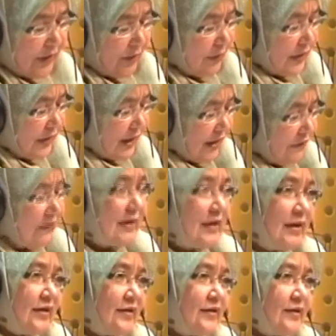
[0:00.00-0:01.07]
But have a
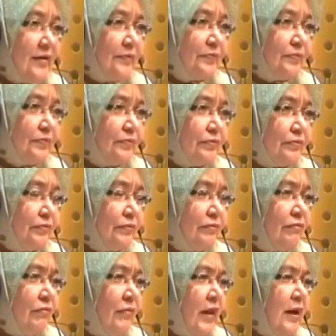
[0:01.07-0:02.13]
list.
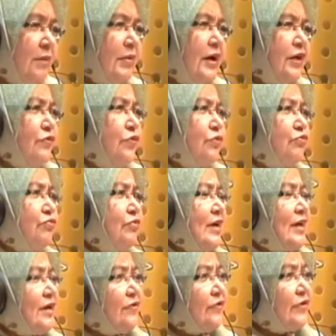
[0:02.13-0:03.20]
But if you
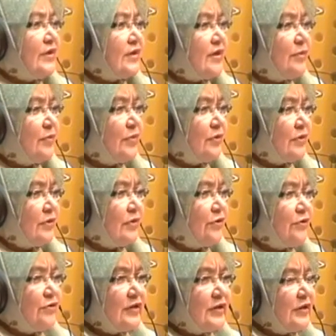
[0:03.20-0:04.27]
really, for example,
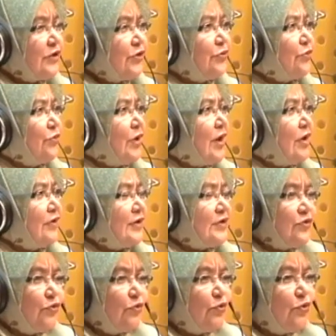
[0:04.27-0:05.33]
Siti, you go out,
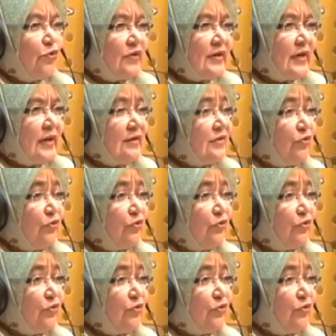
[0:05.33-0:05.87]
there's Sogo sale.